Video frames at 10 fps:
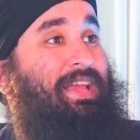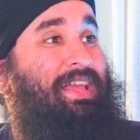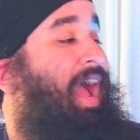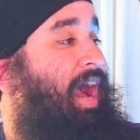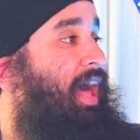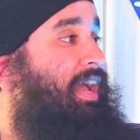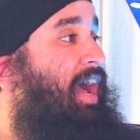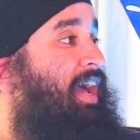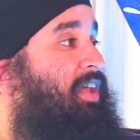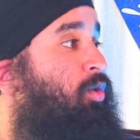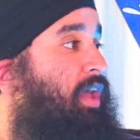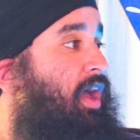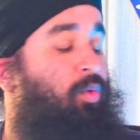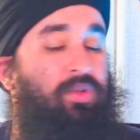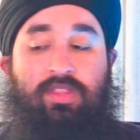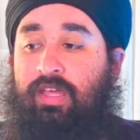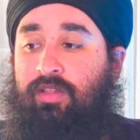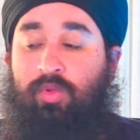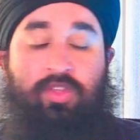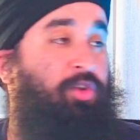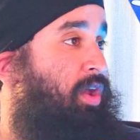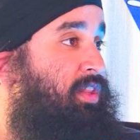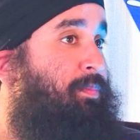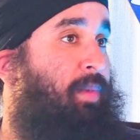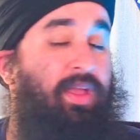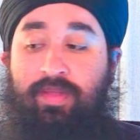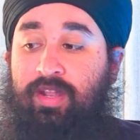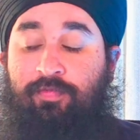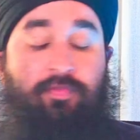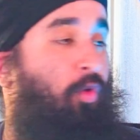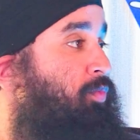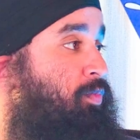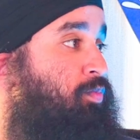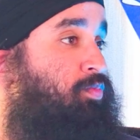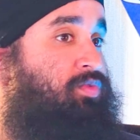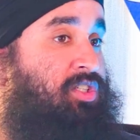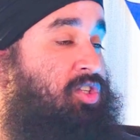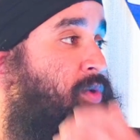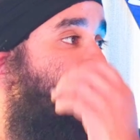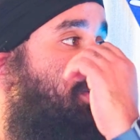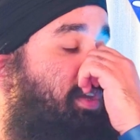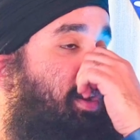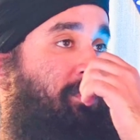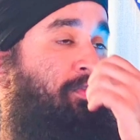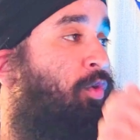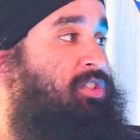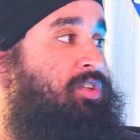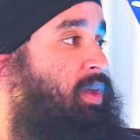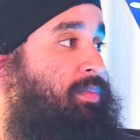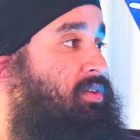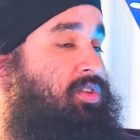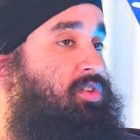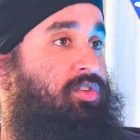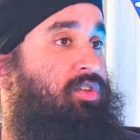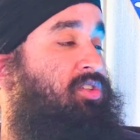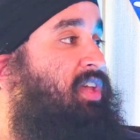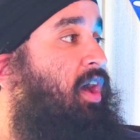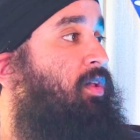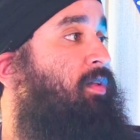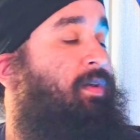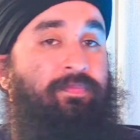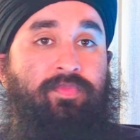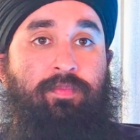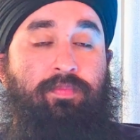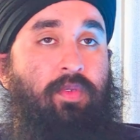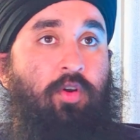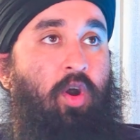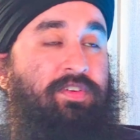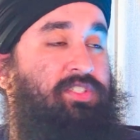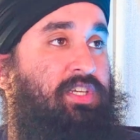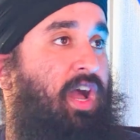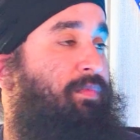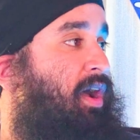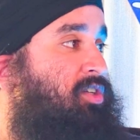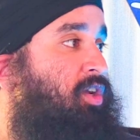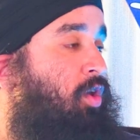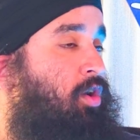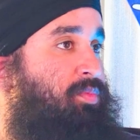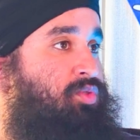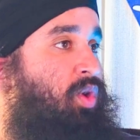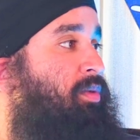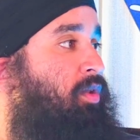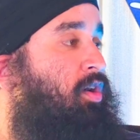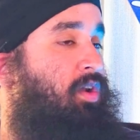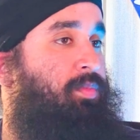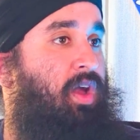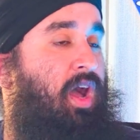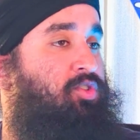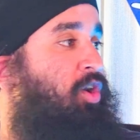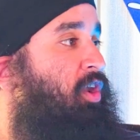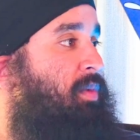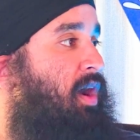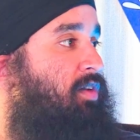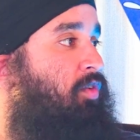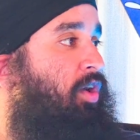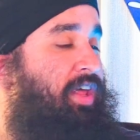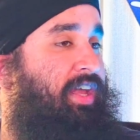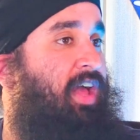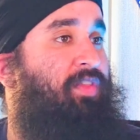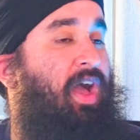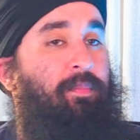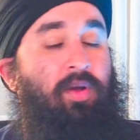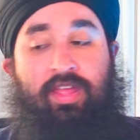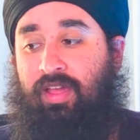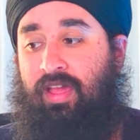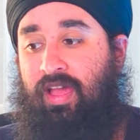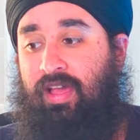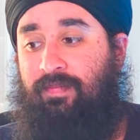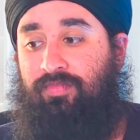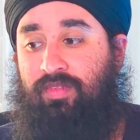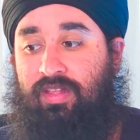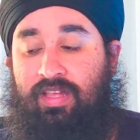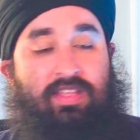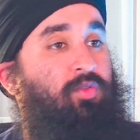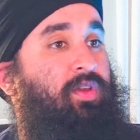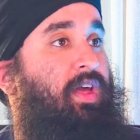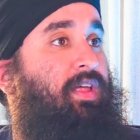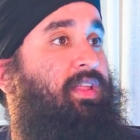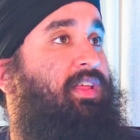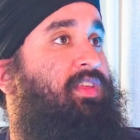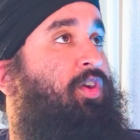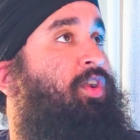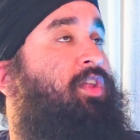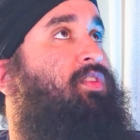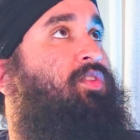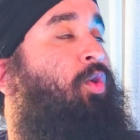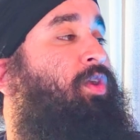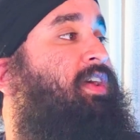Yeah, like I don't get what they're doing. They might be at a situation where they got to force to maybe sell. Obviously, you have Pastrnak locked up, Swayman locked up. You have Charlie McAvoy, and I get that, but like, you can't. You're not known.